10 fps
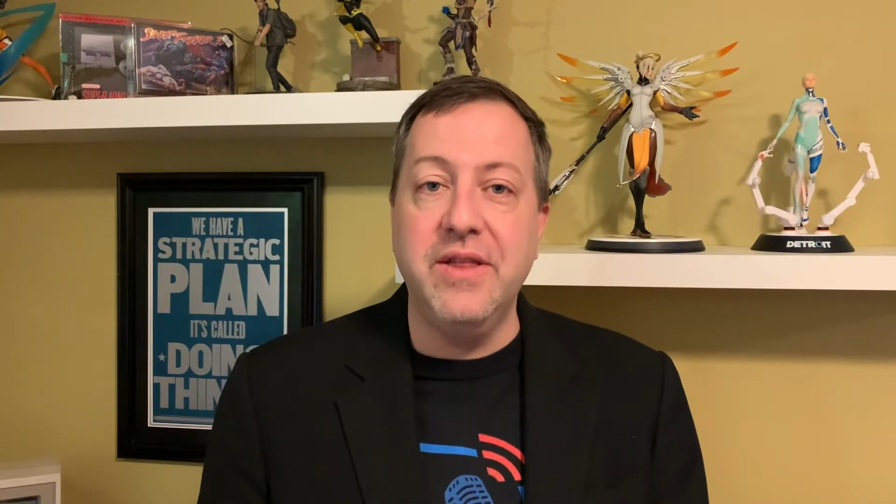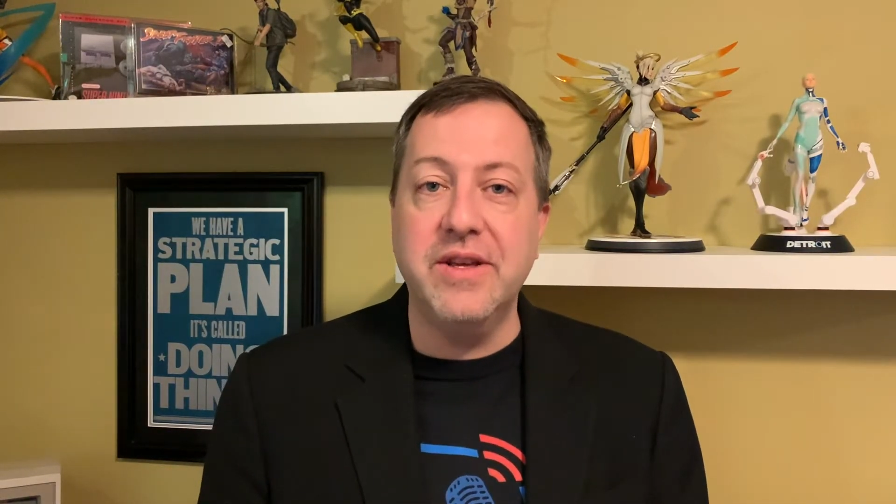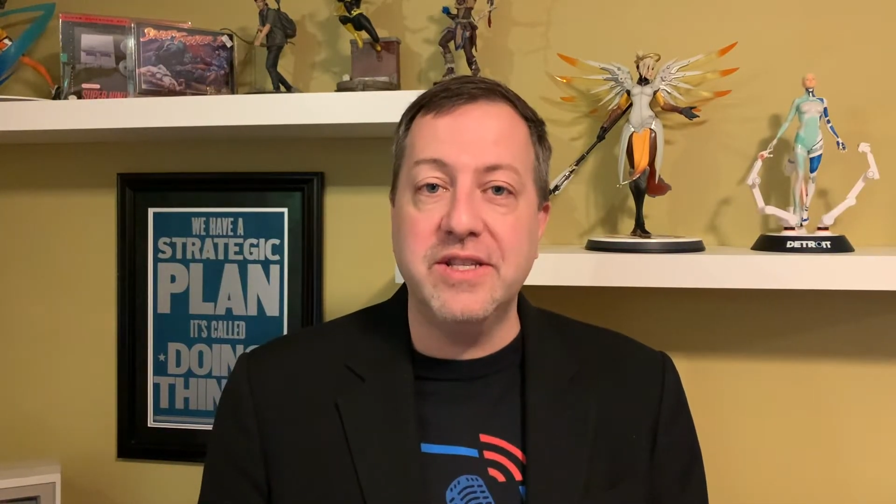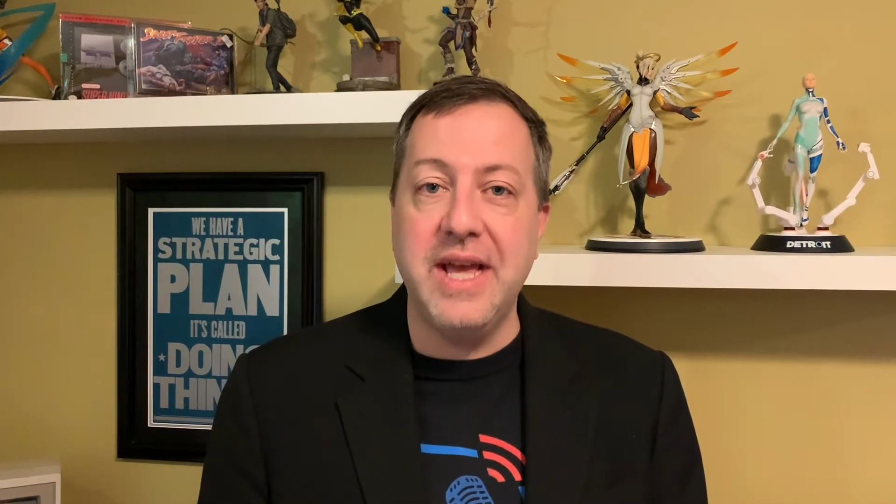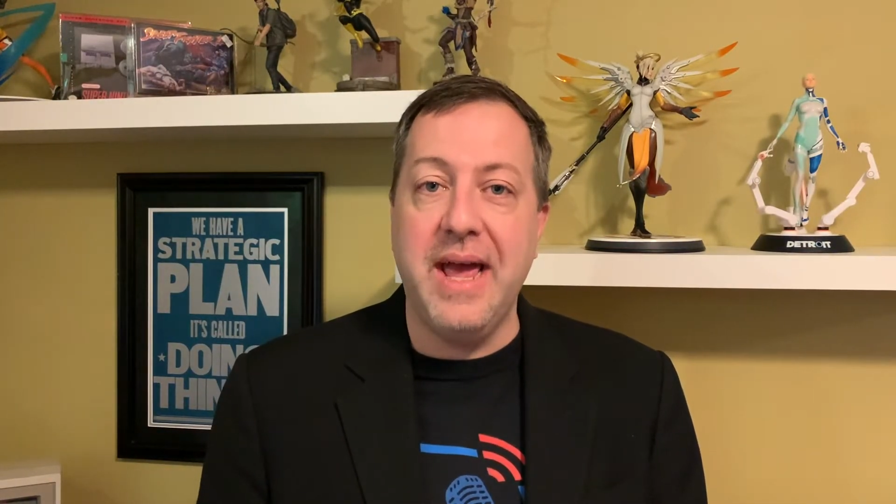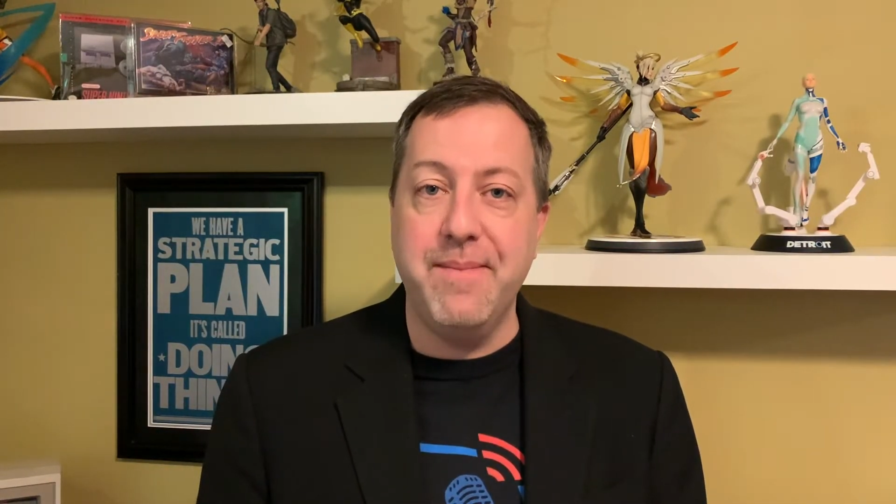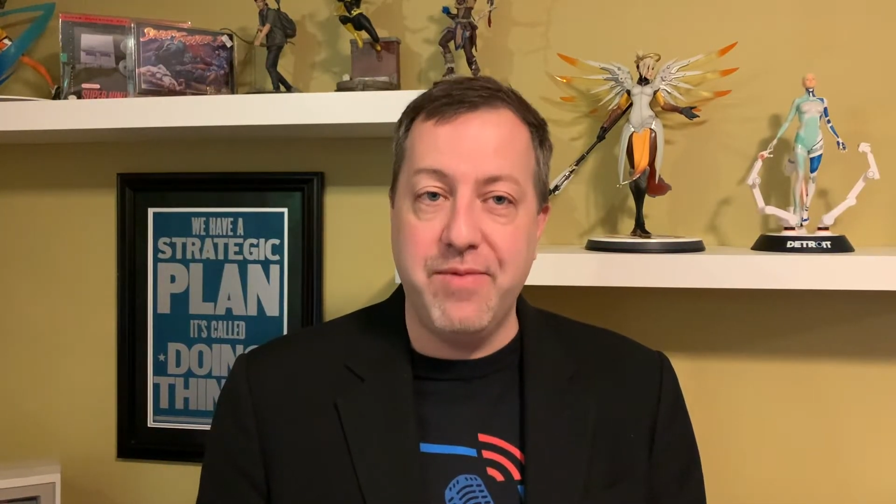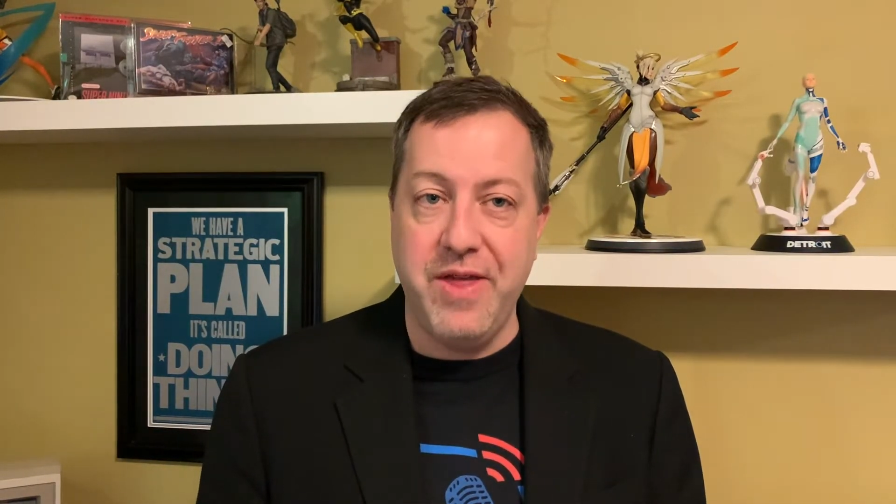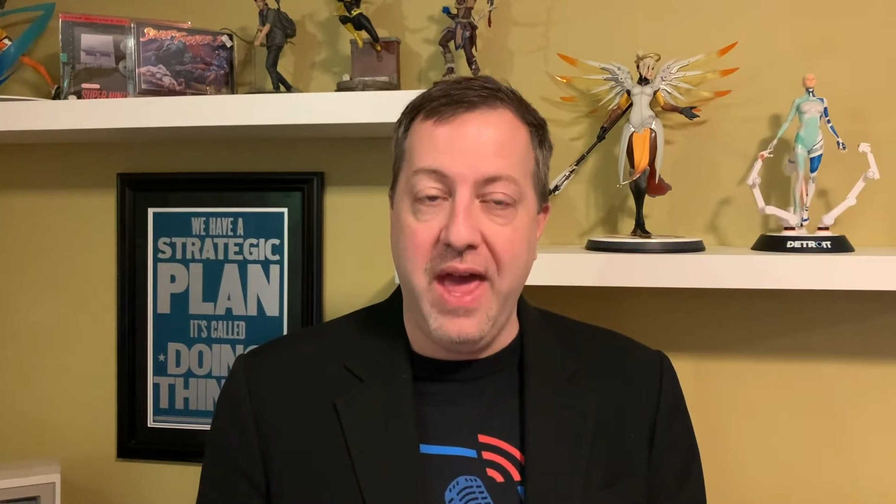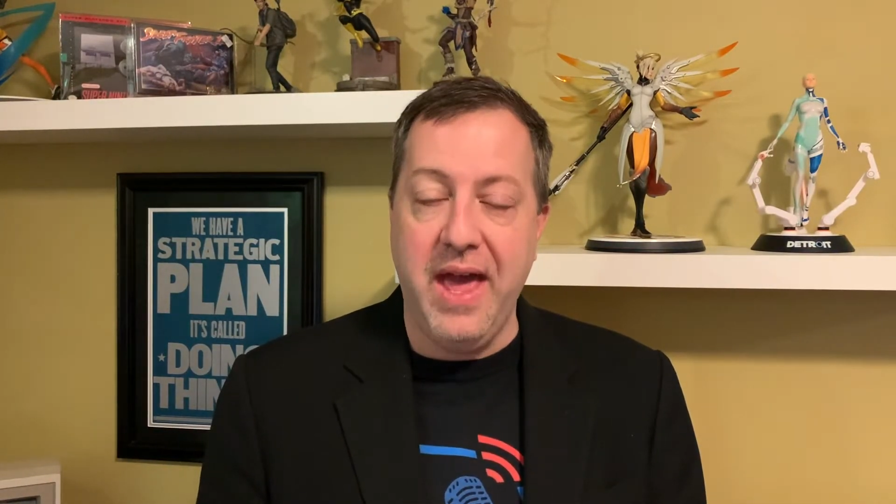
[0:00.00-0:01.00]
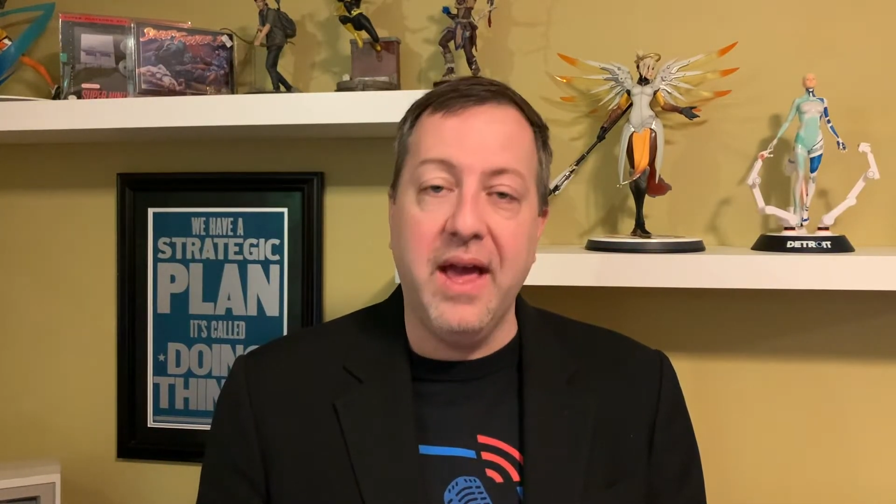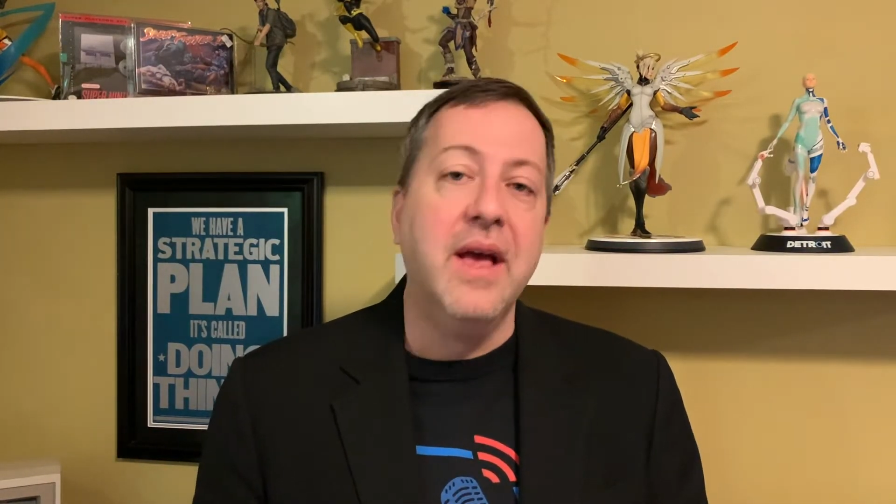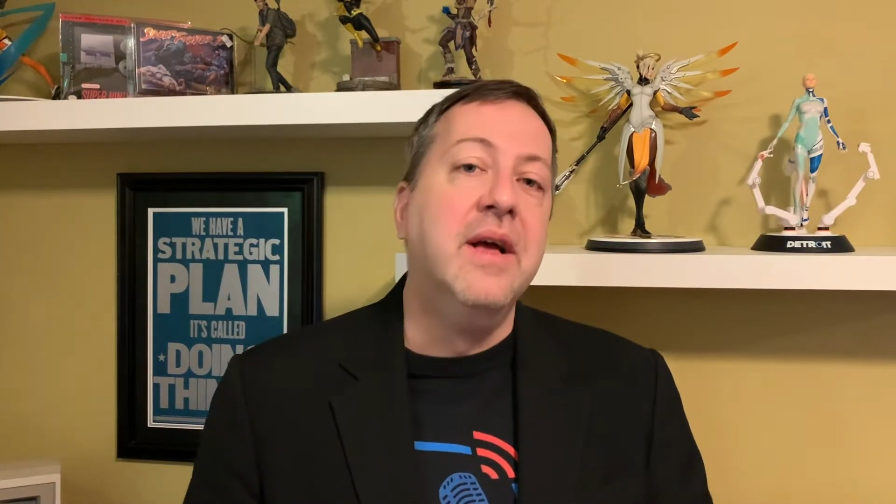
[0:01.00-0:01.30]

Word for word: the same thing.